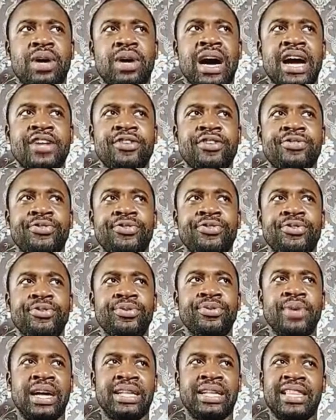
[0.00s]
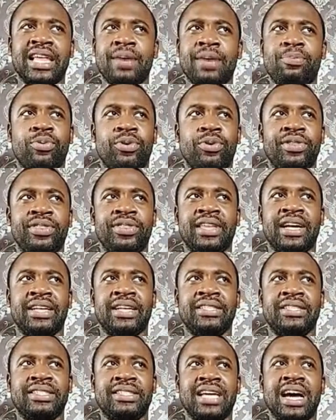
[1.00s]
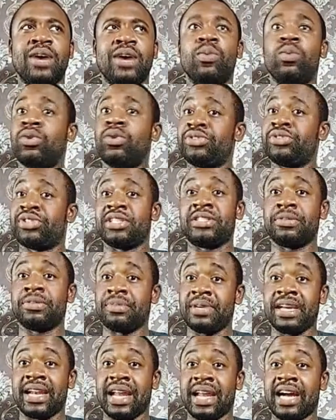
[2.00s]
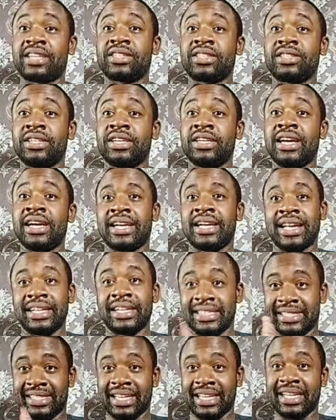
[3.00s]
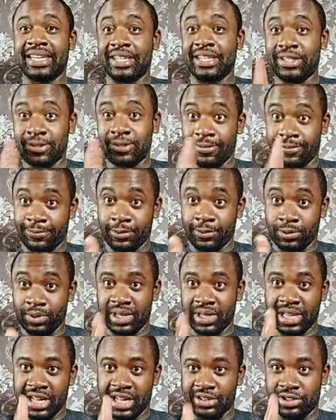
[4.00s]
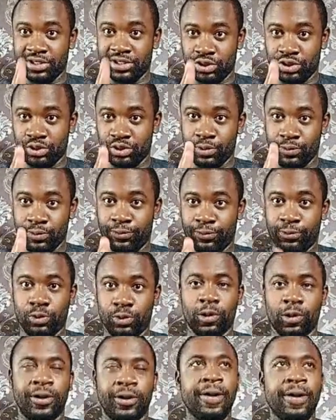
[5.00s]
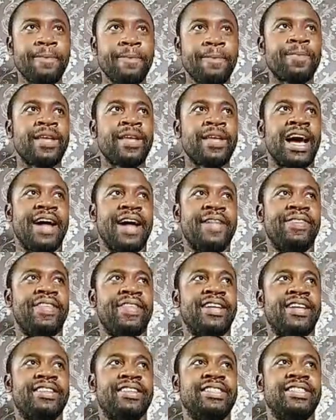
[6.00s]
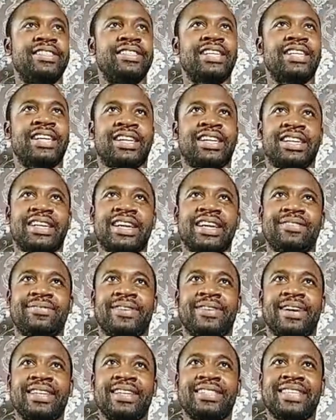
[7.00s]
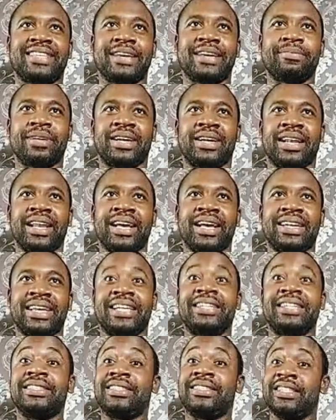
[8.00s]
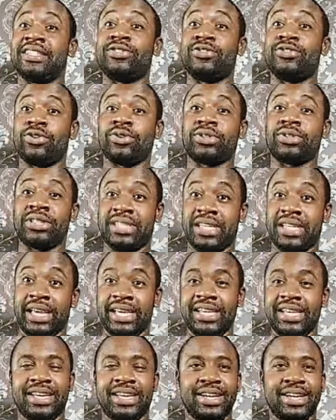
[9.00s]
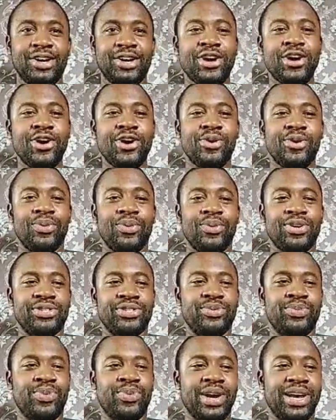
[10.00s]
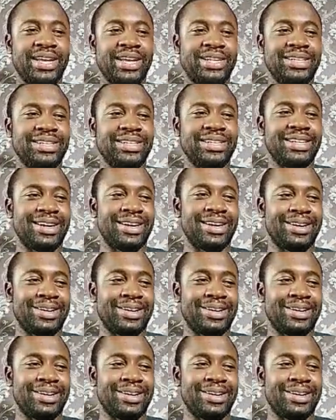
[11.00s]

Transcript: I knew at that point that I wanted to be an actor, and I decided to follow that, full on. And then the second advice I'm glad I did not take was when,